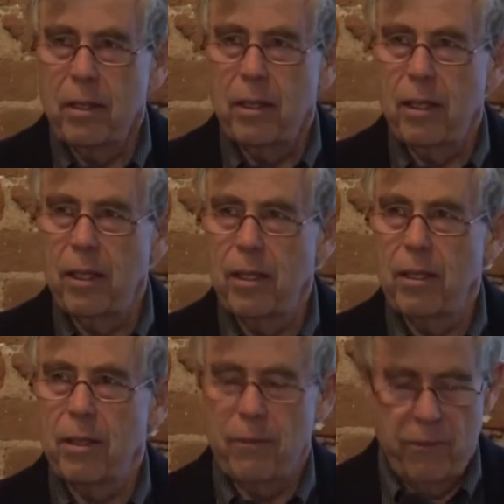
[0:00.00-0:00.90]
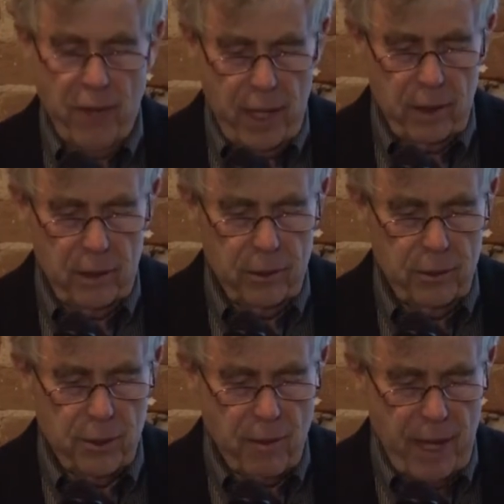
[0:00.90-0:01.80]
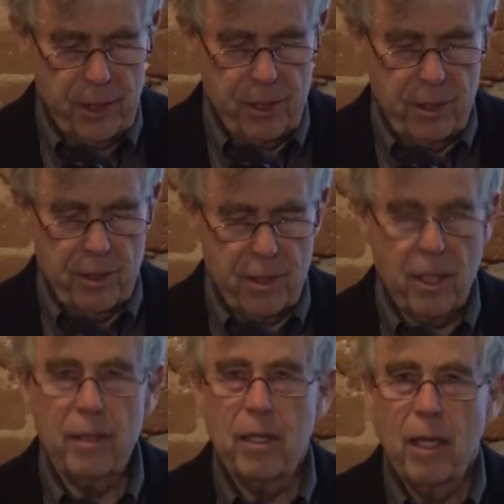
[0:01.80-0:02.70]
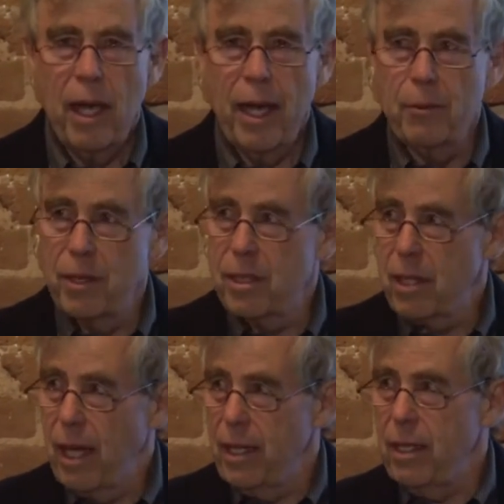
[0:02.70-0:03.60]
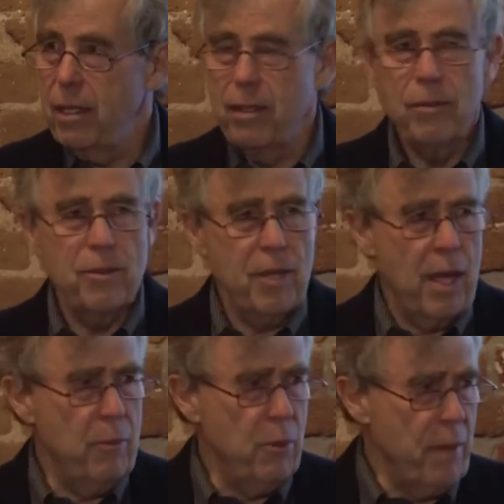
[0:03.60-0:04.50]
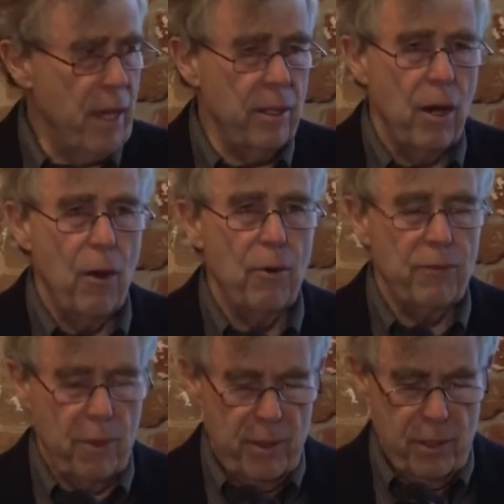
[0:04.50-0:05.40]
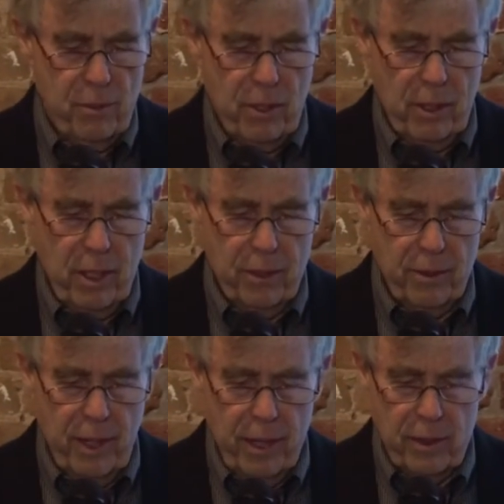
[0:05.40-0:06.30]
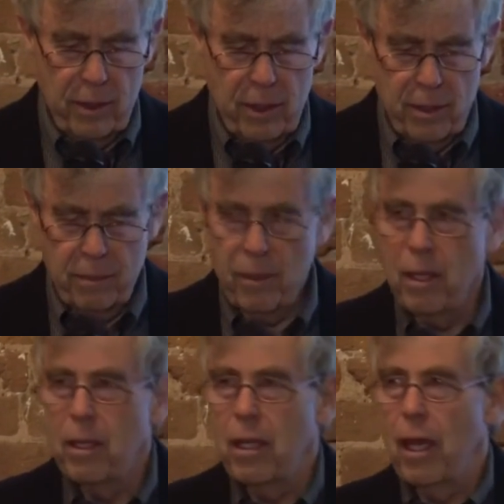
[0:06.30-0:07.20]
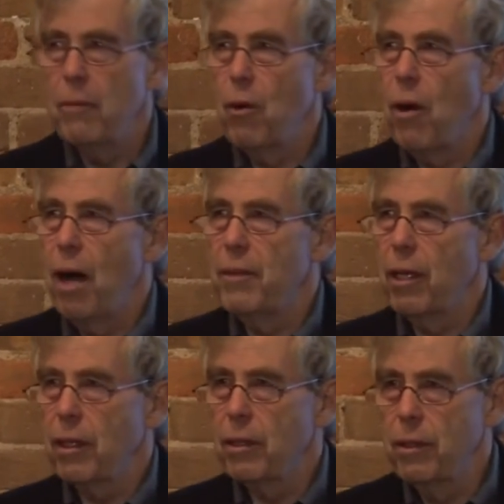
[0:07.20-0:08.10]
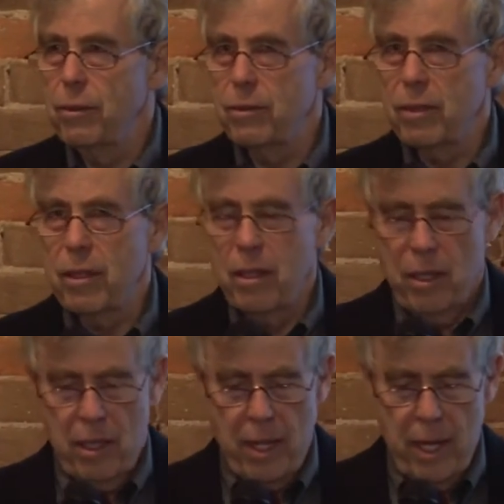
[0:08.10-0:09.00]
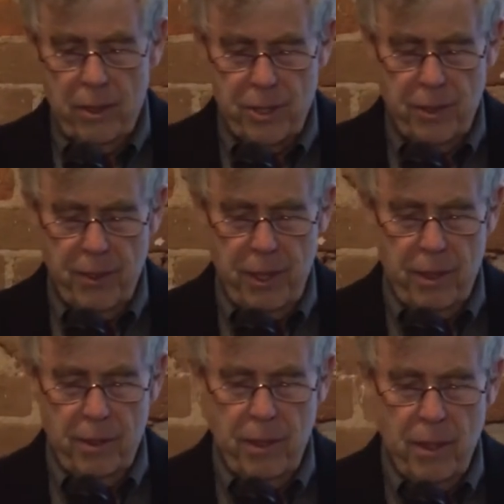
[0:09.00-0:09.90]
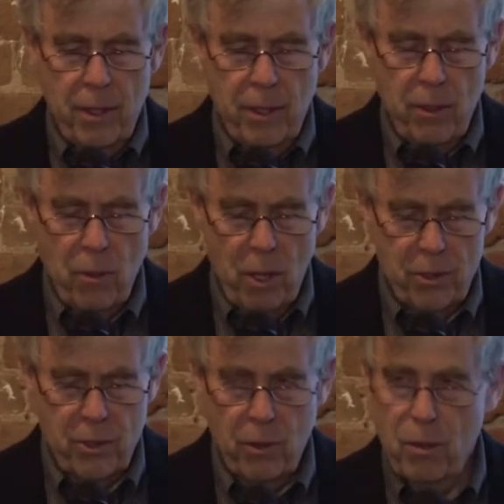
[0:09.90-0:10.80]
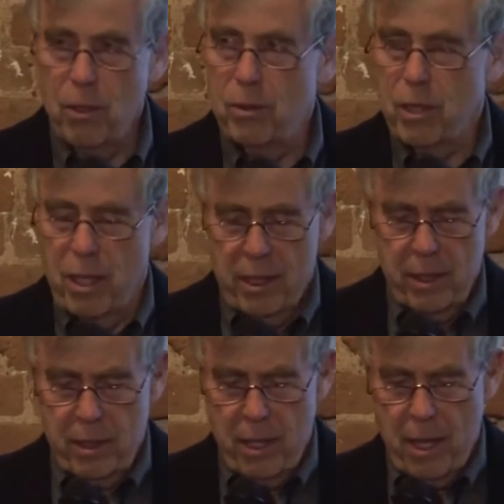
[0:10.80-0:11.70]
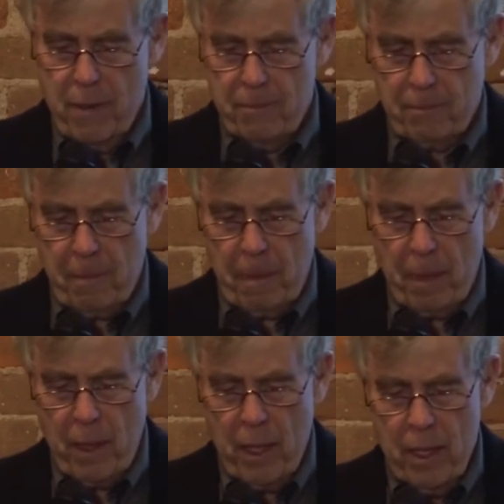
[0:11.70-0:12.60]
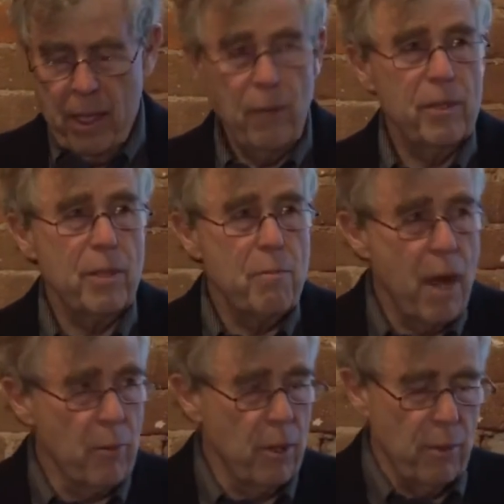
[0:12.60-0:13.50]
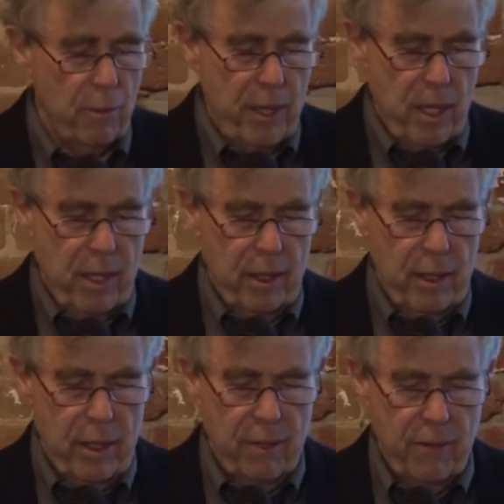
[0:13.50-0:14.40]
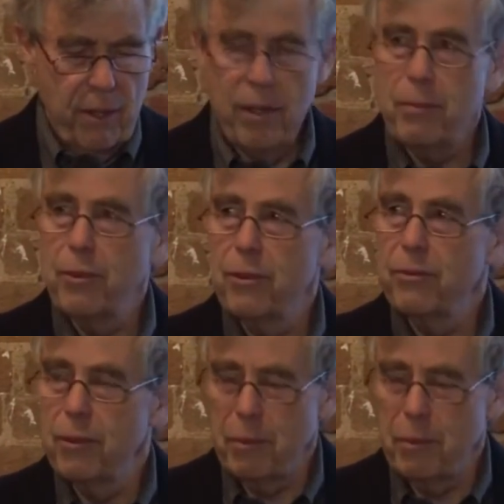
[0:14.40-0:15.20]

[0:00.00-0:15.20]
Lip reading: in vital new directions. Edward Said, whose name you may know from his work on Orientalism, and Mohammed Arkoun, an Algerian who also wrote on Islam. It was a memorable meeting in a very beautiful